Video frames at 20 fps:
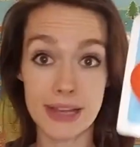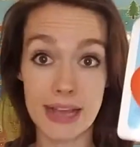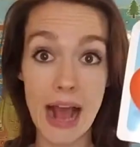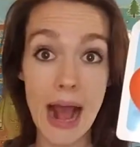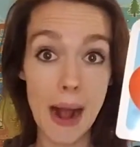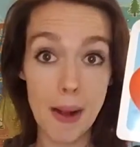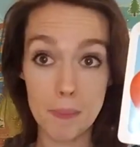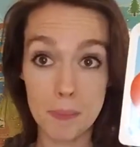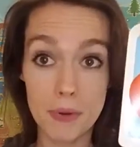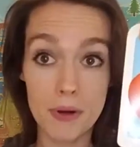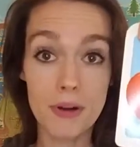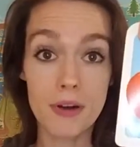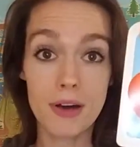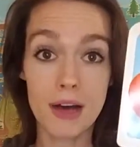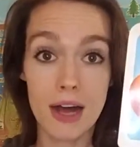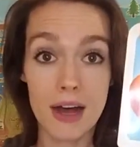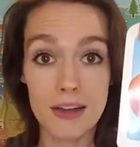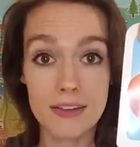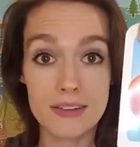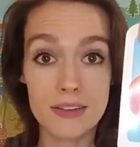apple,
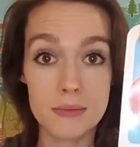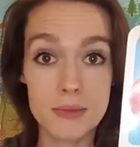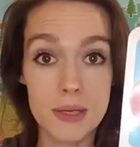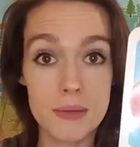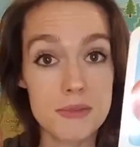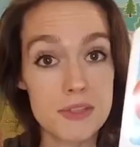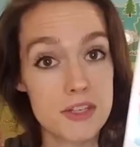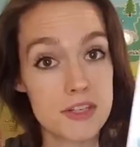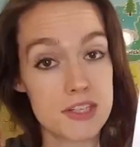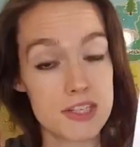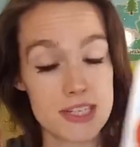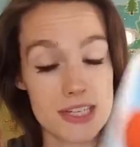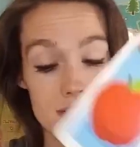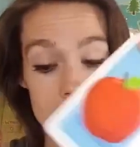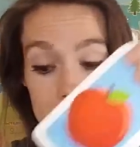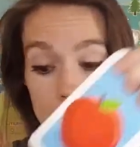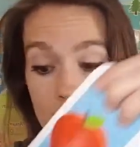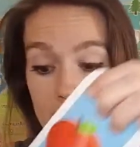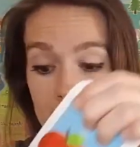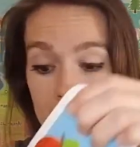I'll sometimes use
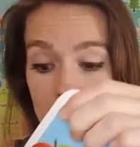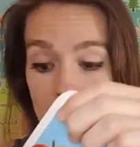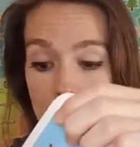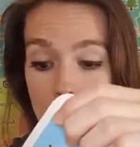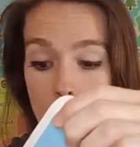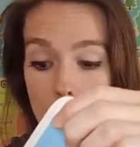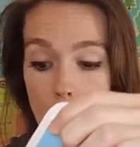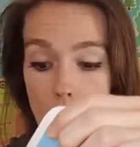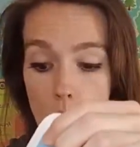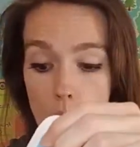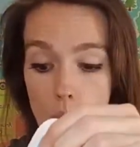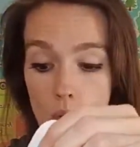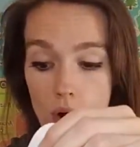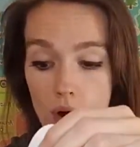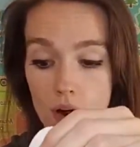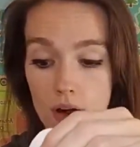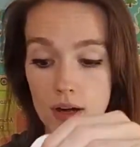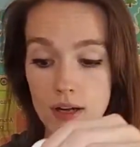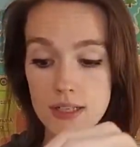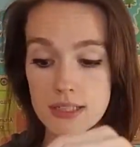this one.
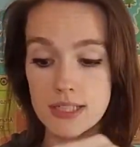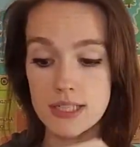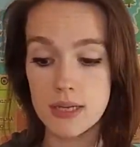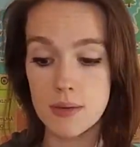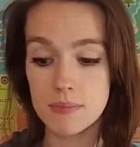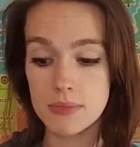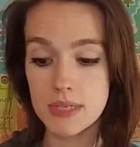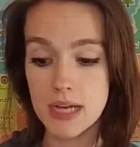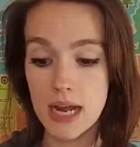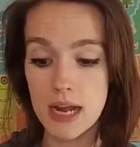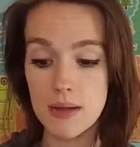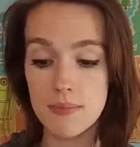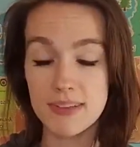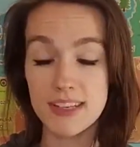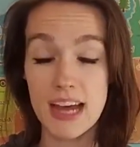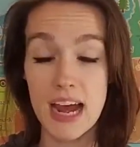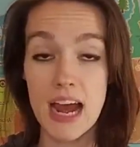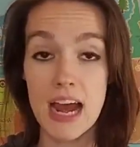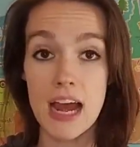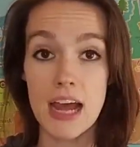or sometimes
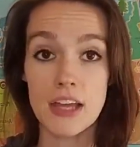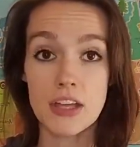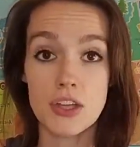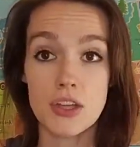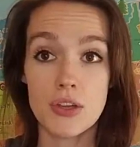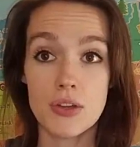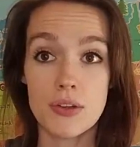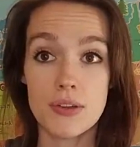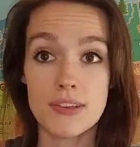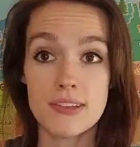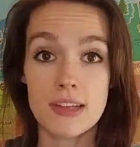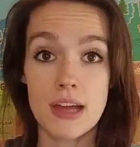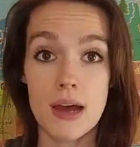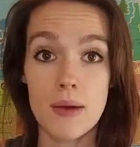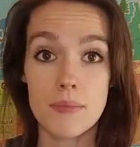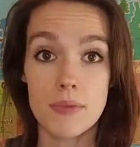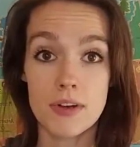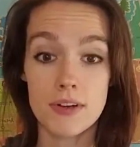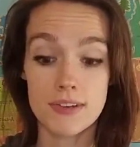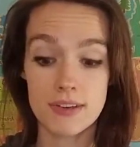I use,
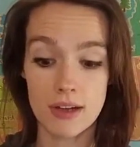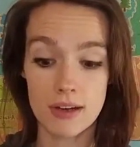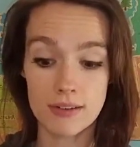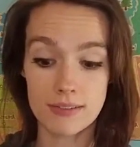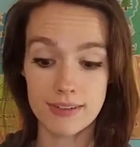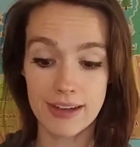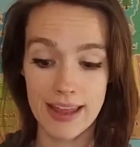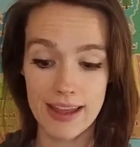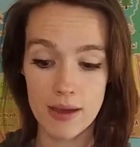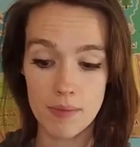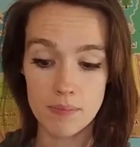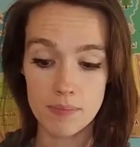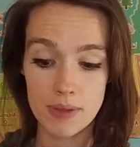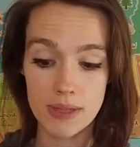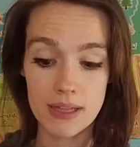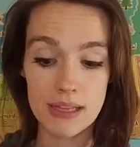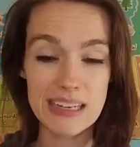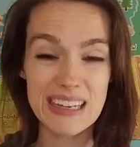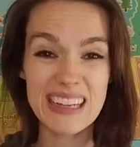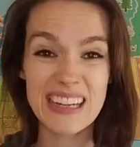there's a lamp
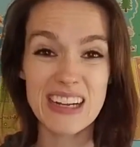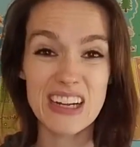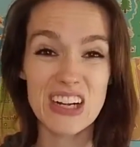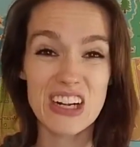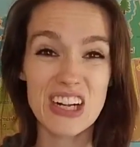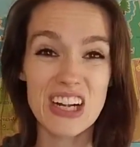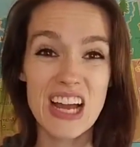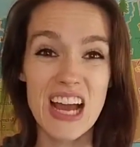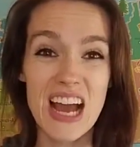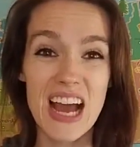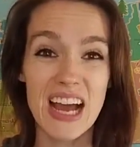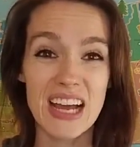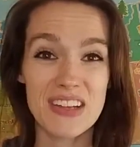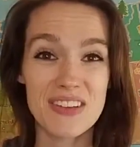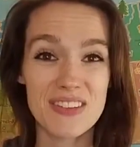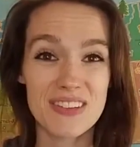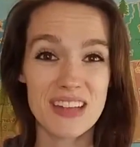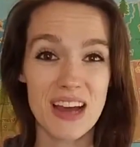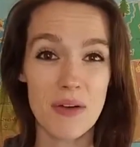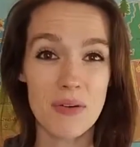in here. I
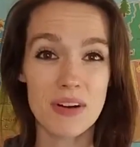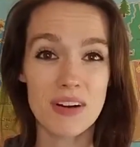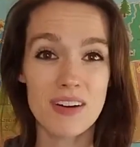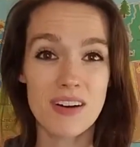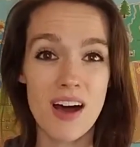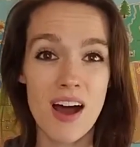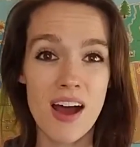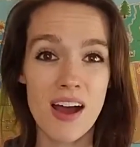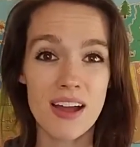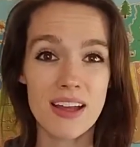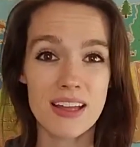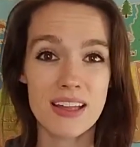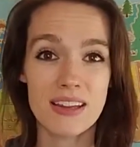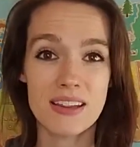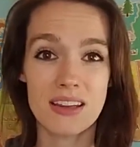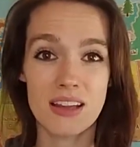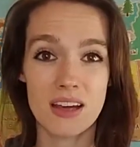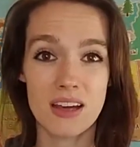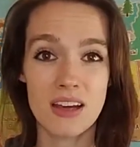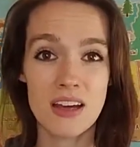use that one a lot
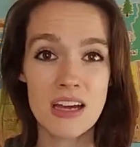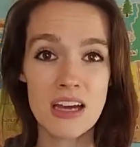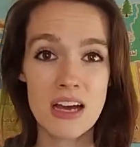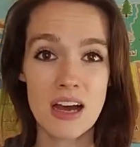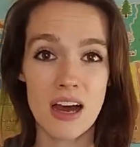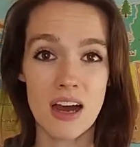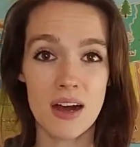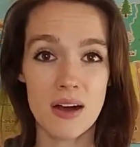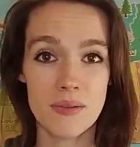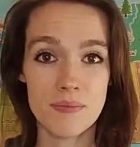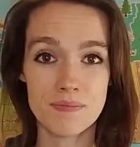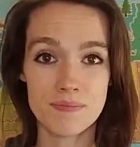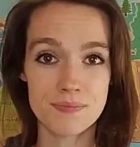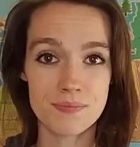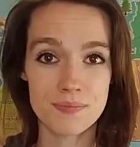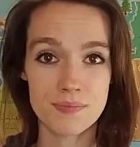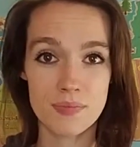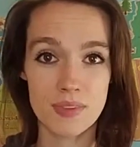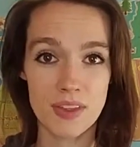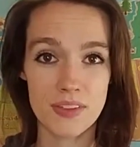in the
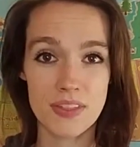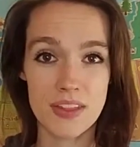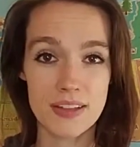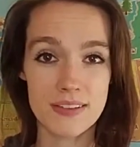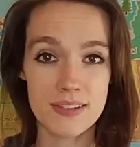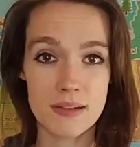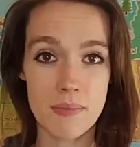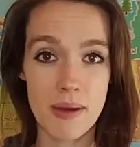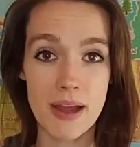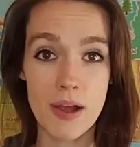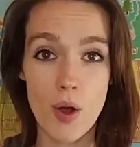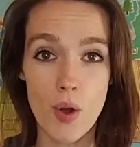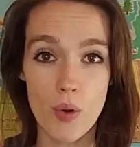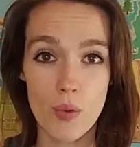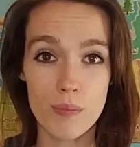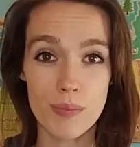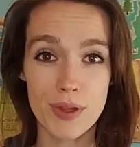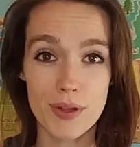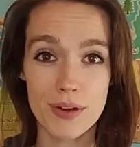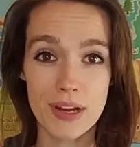things in my
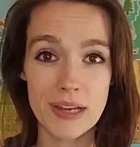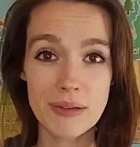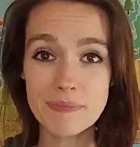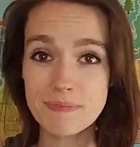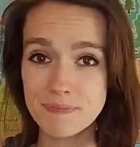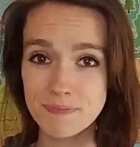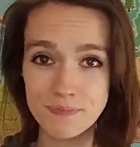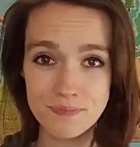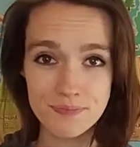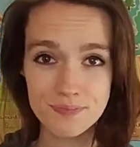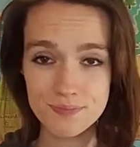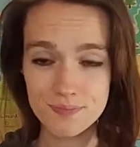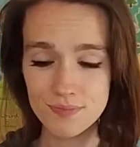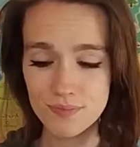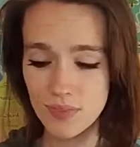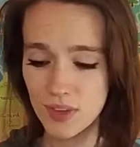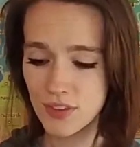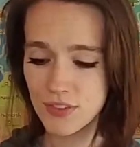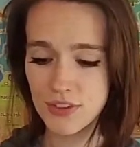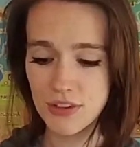home unit.
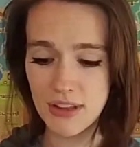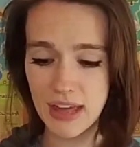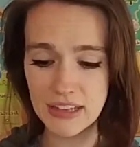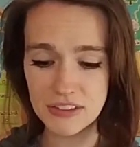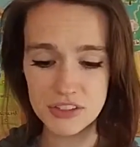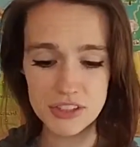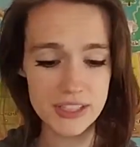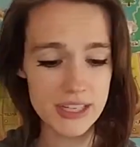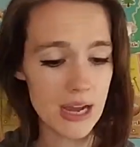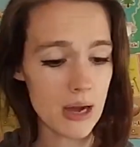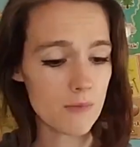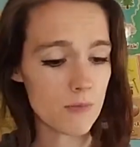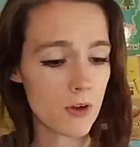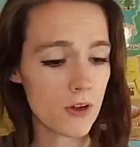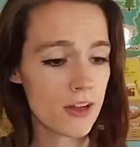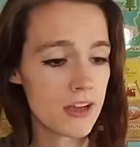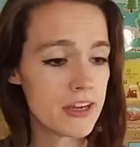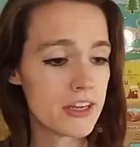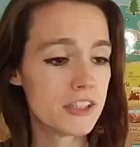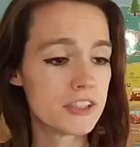So that's really
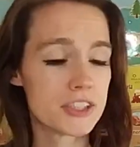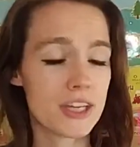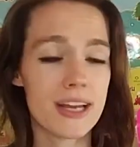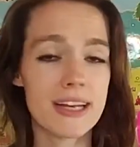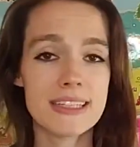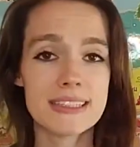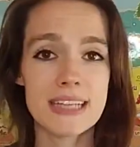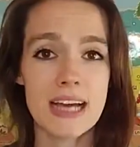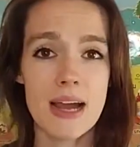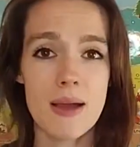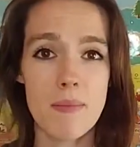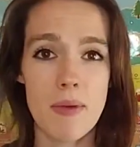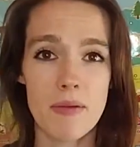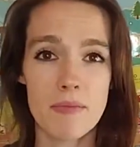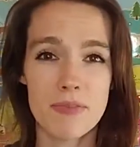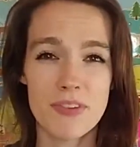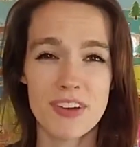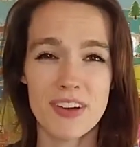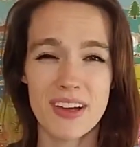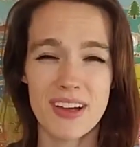helpful. So anytime
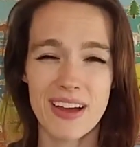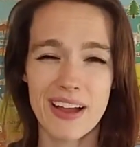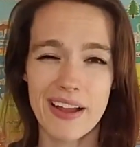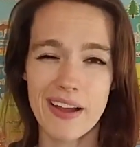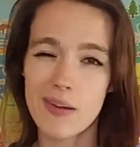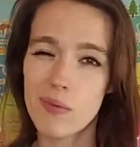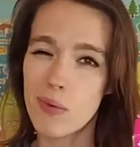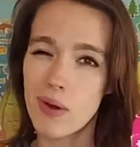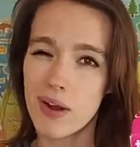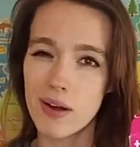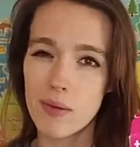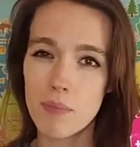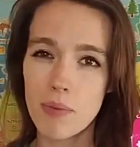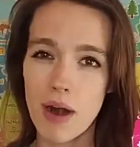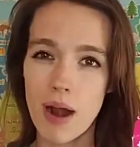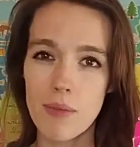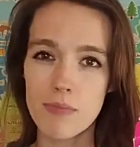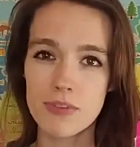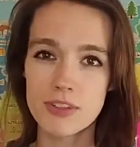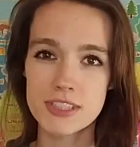I'm feeling like I want to
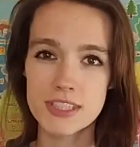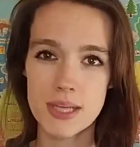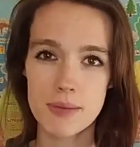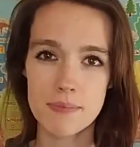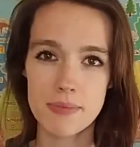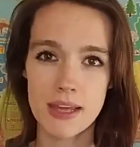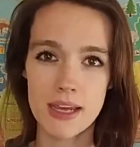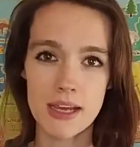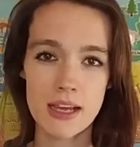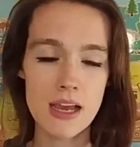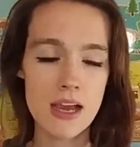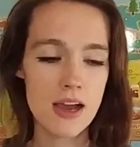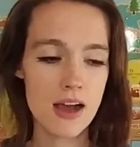prep for something,